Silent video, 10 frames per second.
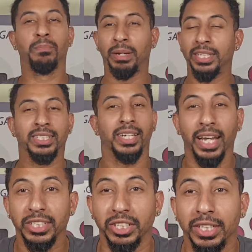made this
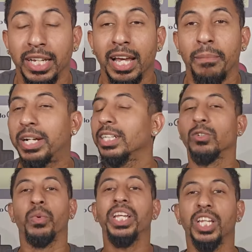collection because
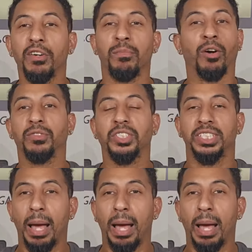we love Marvel vs.